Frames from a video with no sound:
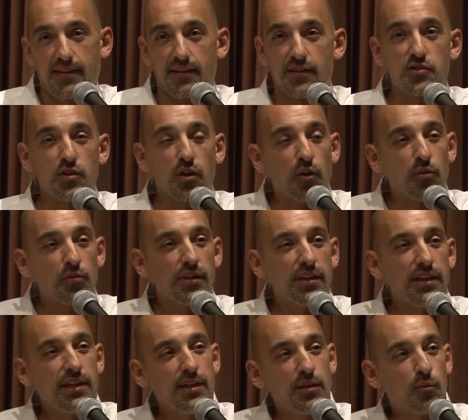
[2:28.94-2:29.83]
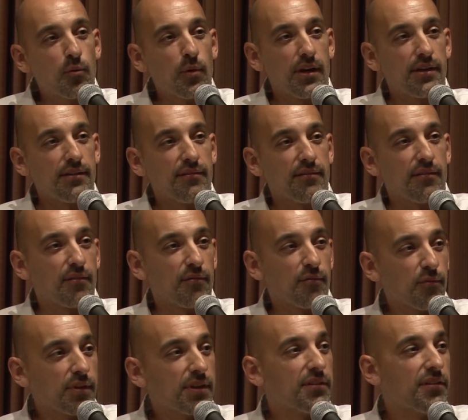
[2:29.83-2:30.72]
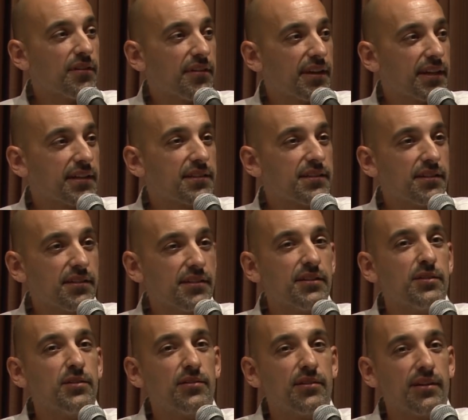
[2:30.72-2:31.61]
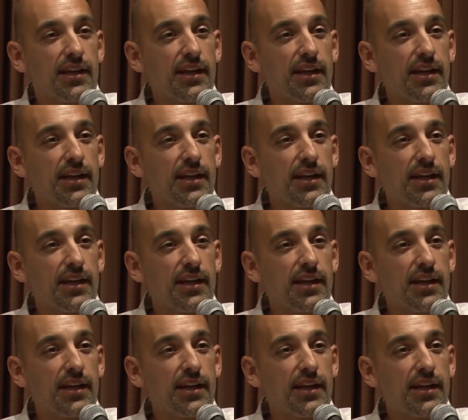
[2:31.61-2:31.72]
There's only one real thing to do,